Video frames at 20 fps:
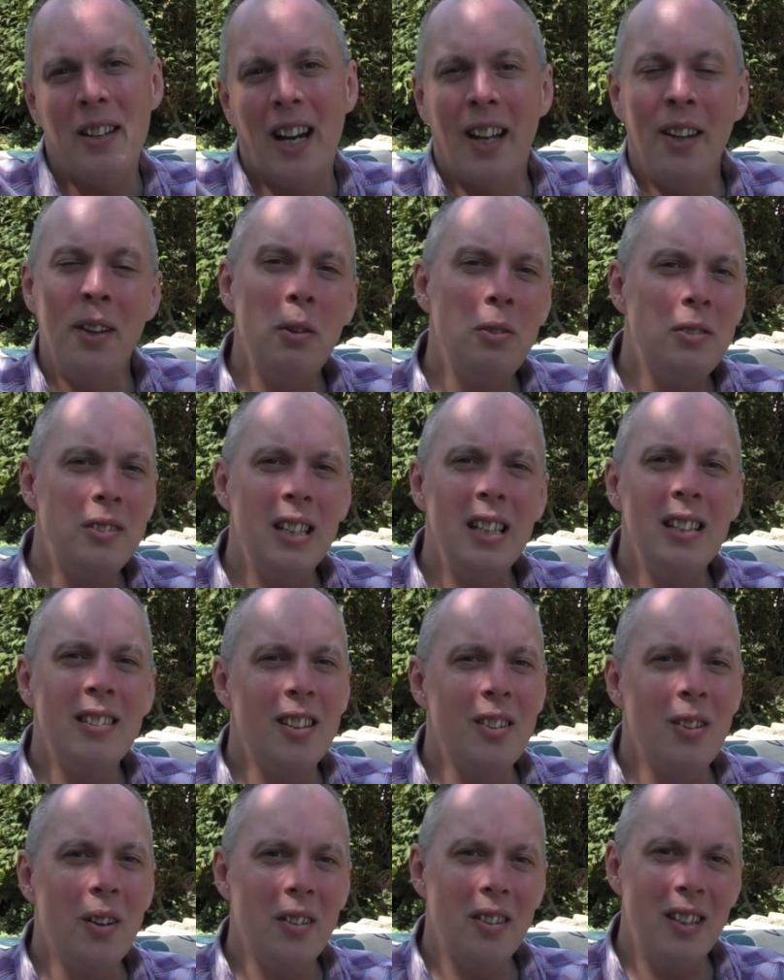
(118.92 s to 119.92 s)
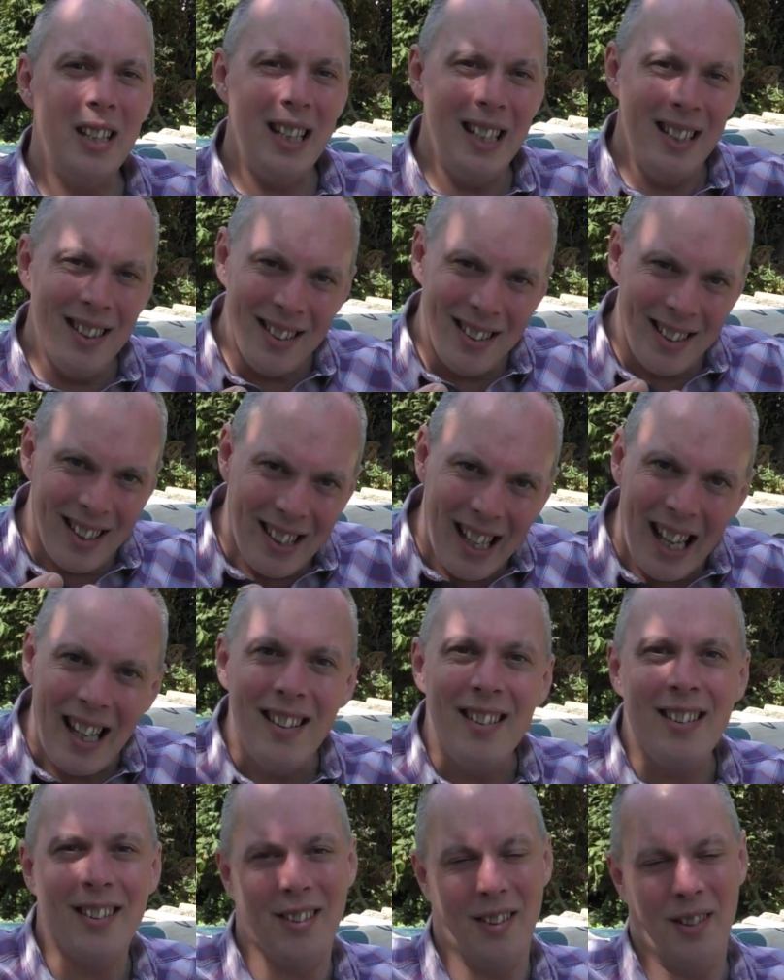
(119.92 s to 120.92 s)
And those things are not
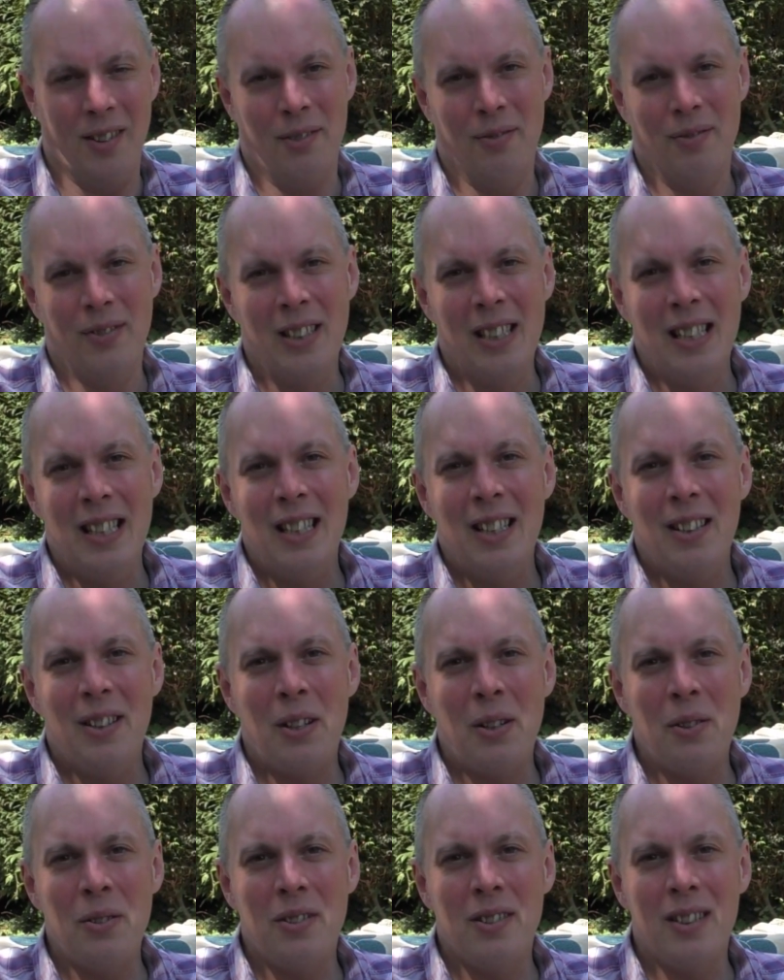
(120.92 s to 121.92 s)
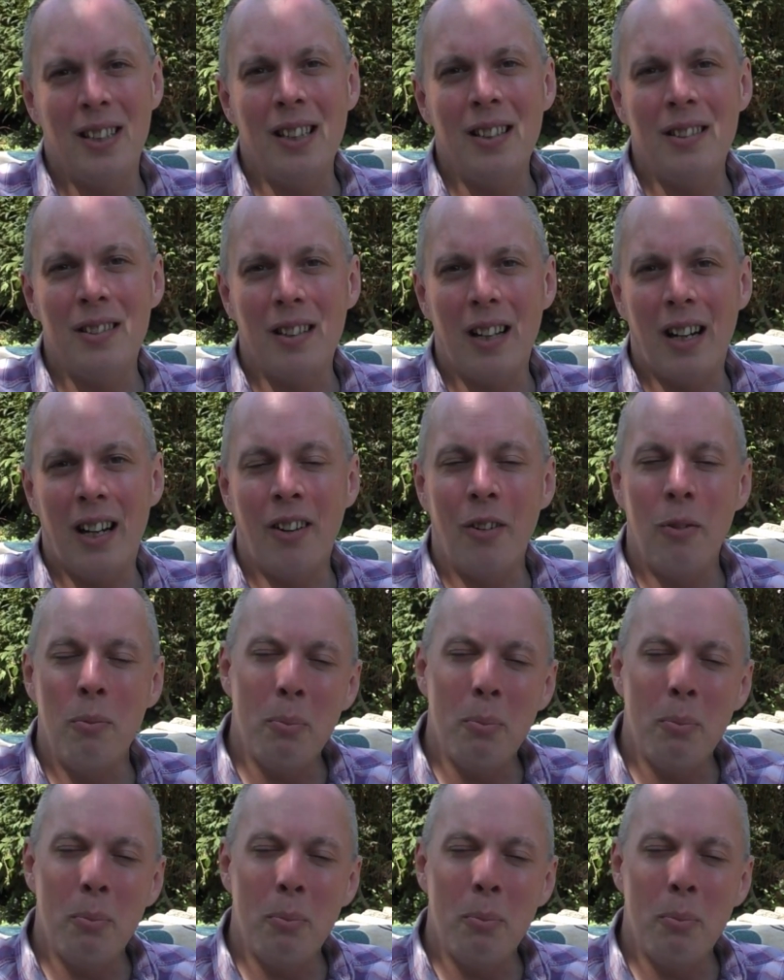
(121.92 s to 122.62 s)
incidental, those things are